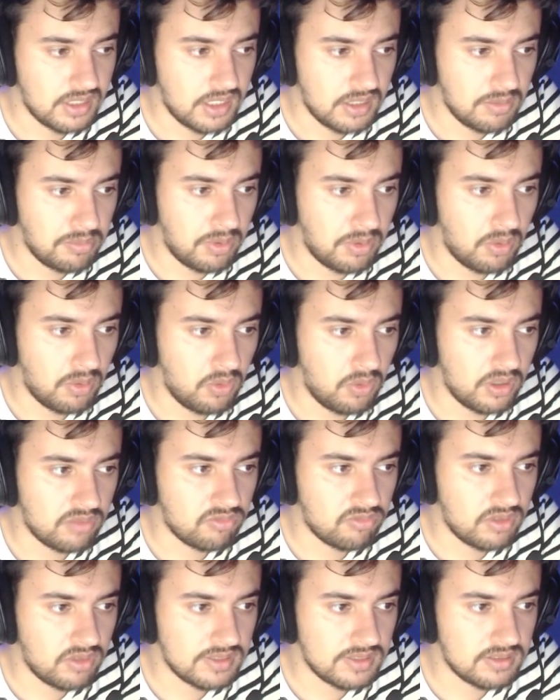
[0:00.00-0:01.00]
But what he
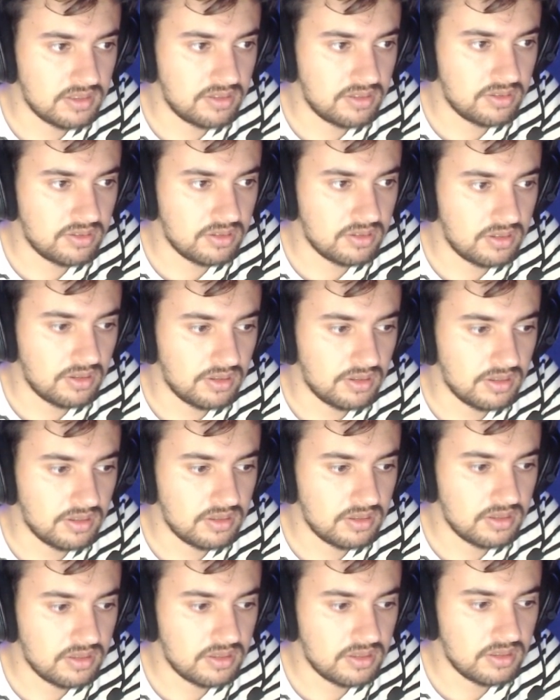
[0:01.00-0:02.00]
realistically should have done
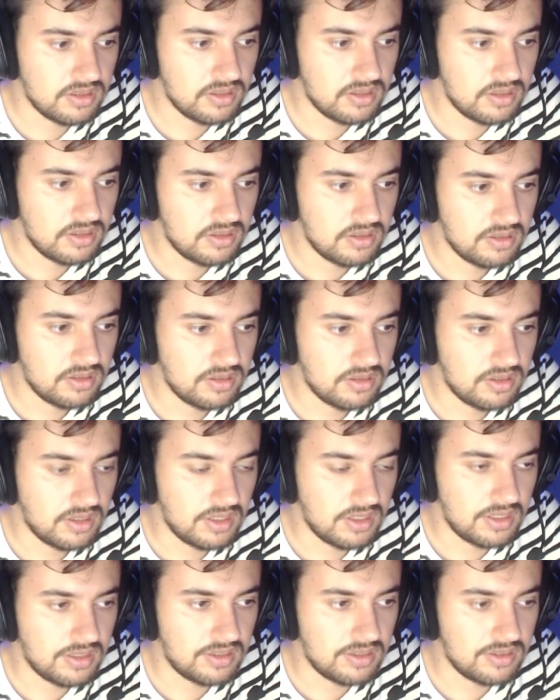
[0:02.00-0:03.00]

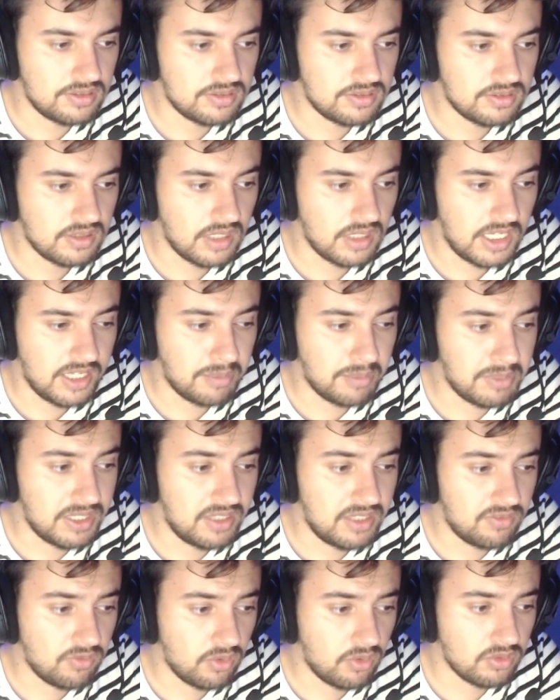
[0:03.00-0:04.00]
is, I mean, he
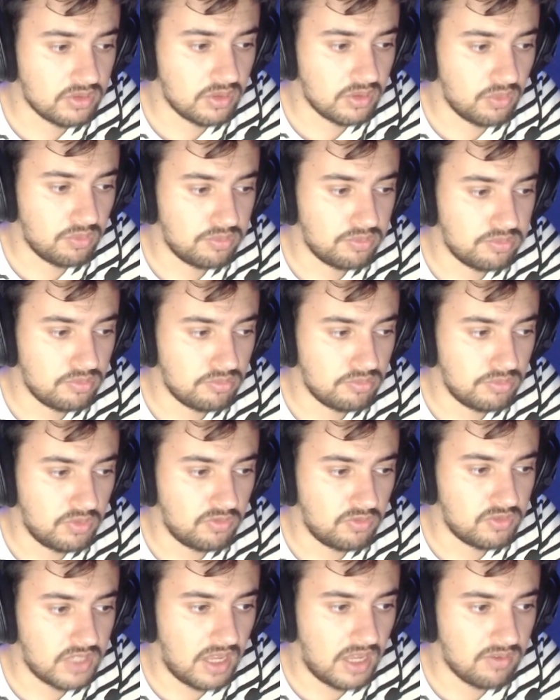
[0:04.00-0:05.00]
thought he was going to move
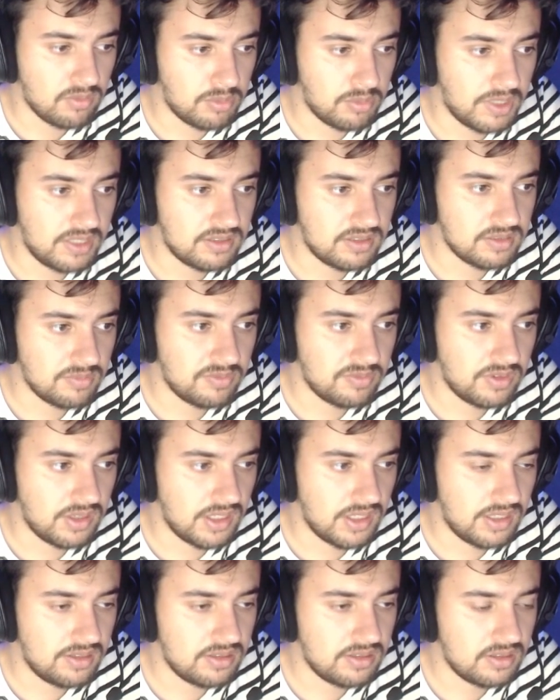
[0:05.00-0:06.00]
Jeff and play something there.